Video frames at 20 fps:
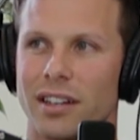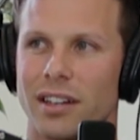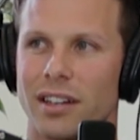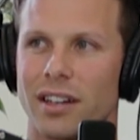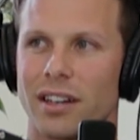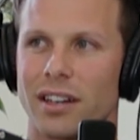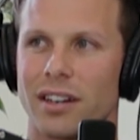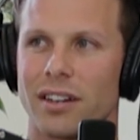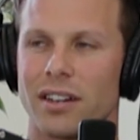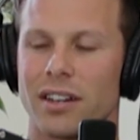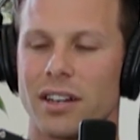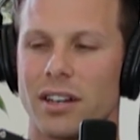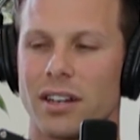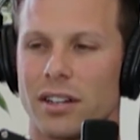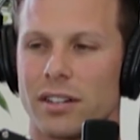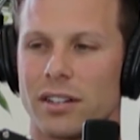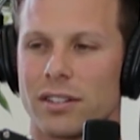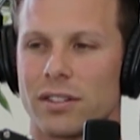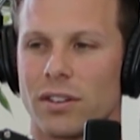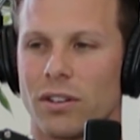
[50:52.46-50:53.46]
Yeah.
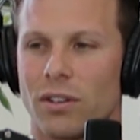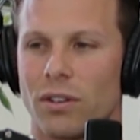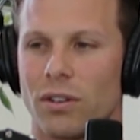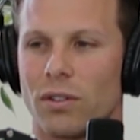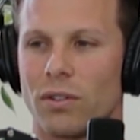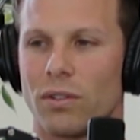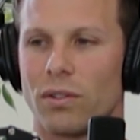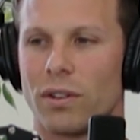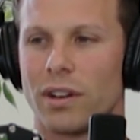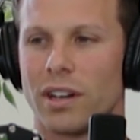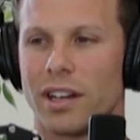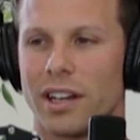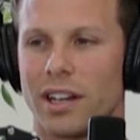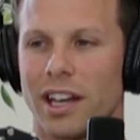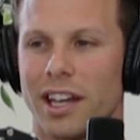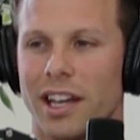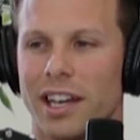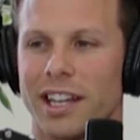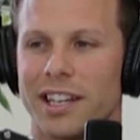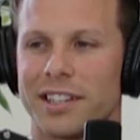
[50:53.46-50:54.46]
So,
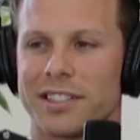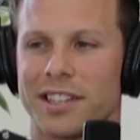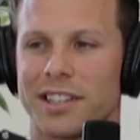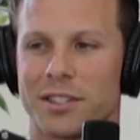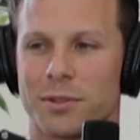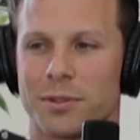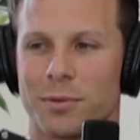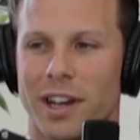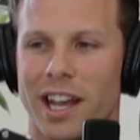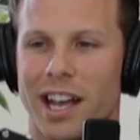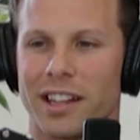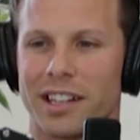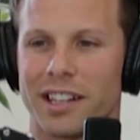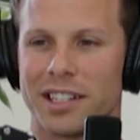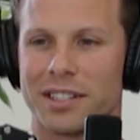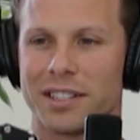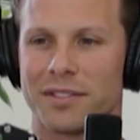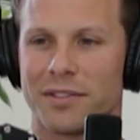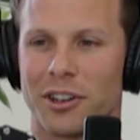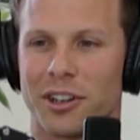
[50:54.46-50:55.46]
and he says
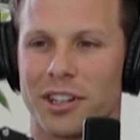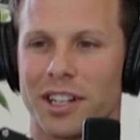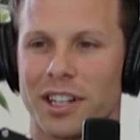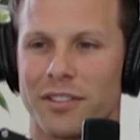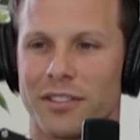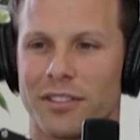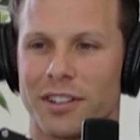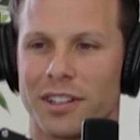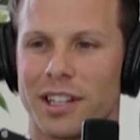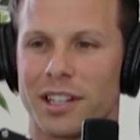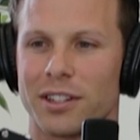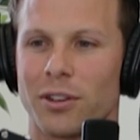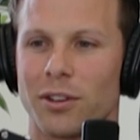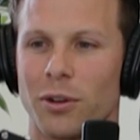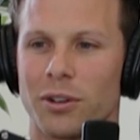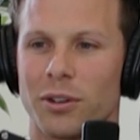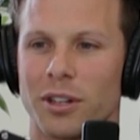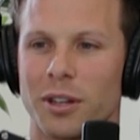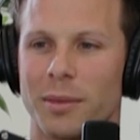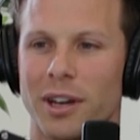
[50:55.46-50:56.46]
reality is very different. The
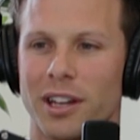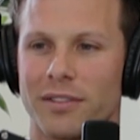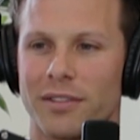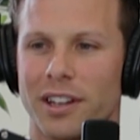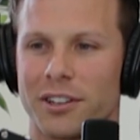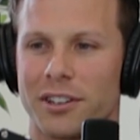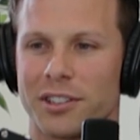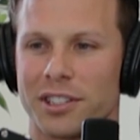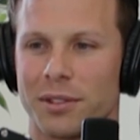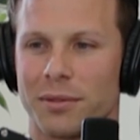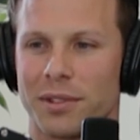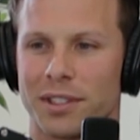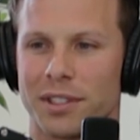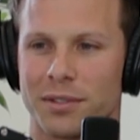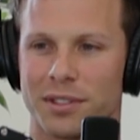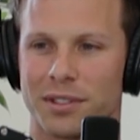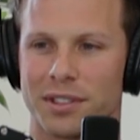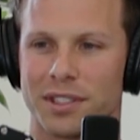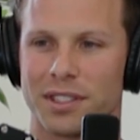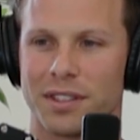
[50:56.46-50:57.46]
total amount of energy
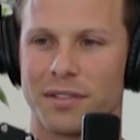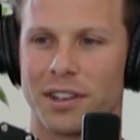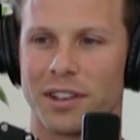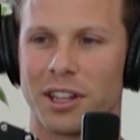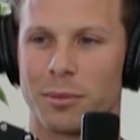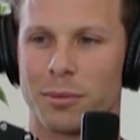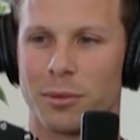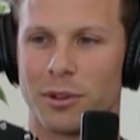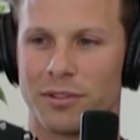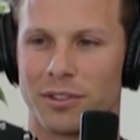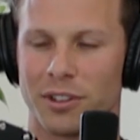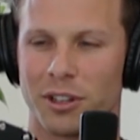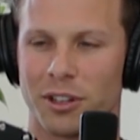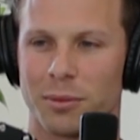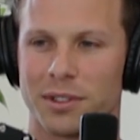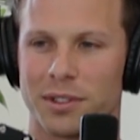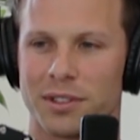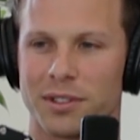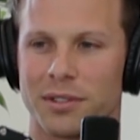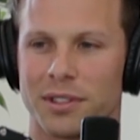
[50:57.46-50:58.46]
resources available for
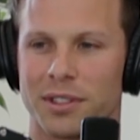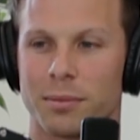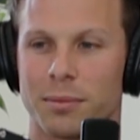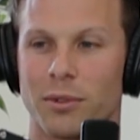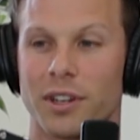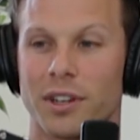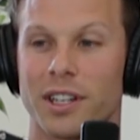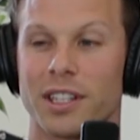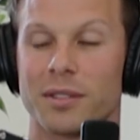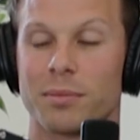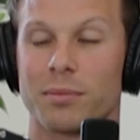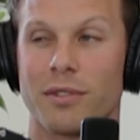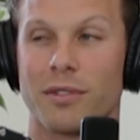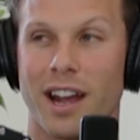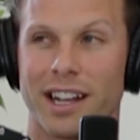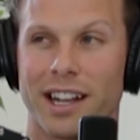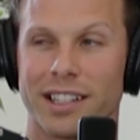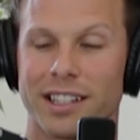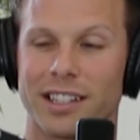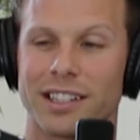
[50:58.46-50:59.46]
humans to exploit is
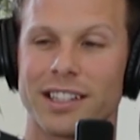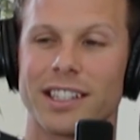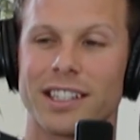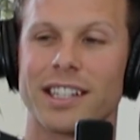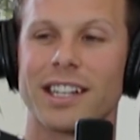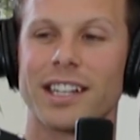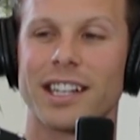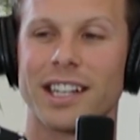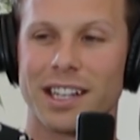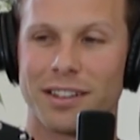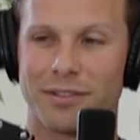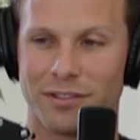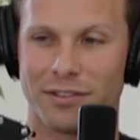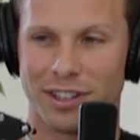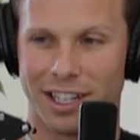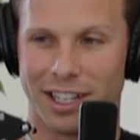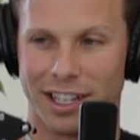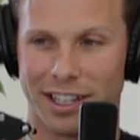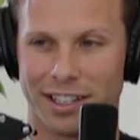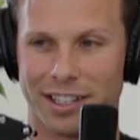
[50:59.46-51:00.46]
practically
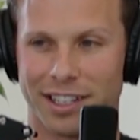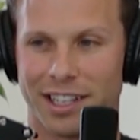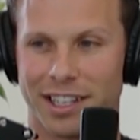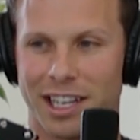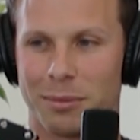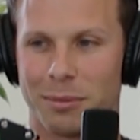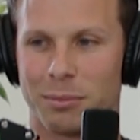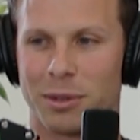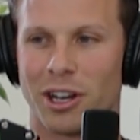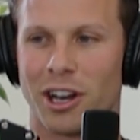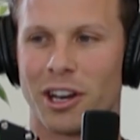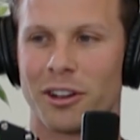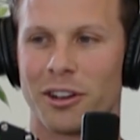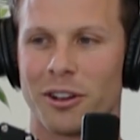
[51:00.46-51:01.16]
infinite and beyond our